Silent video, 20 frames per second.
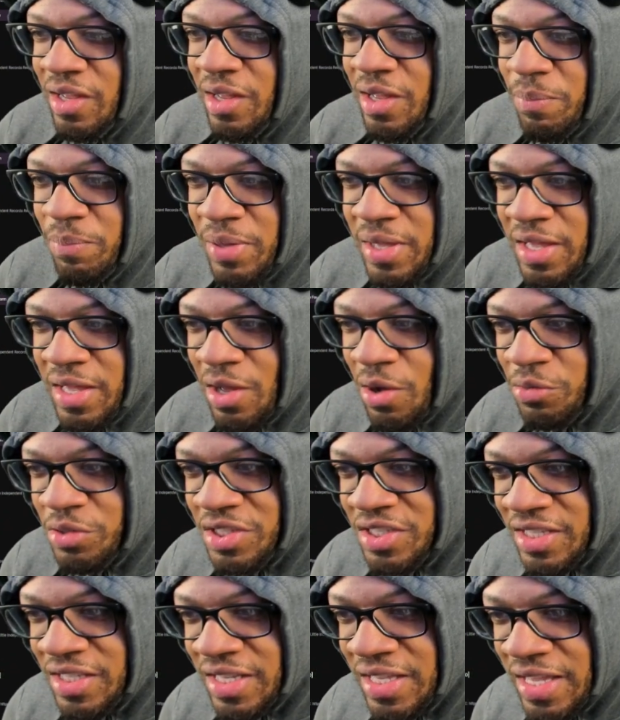
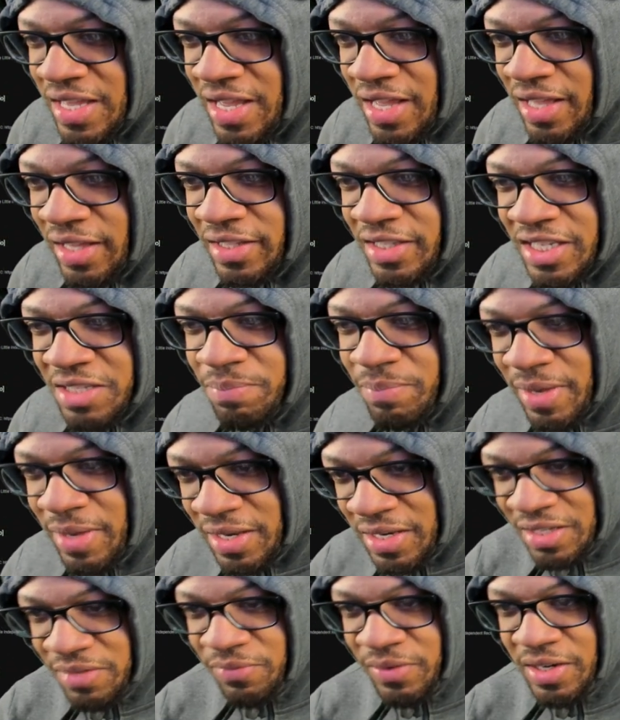POC English.
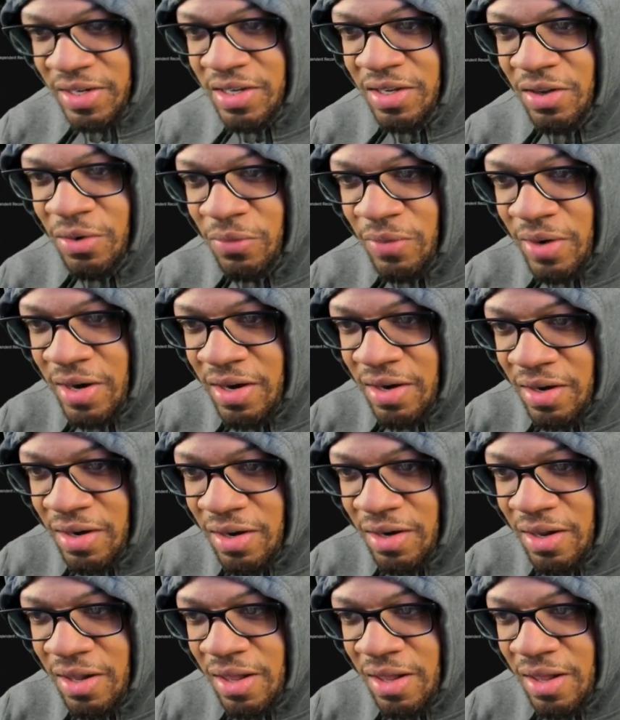This video right here.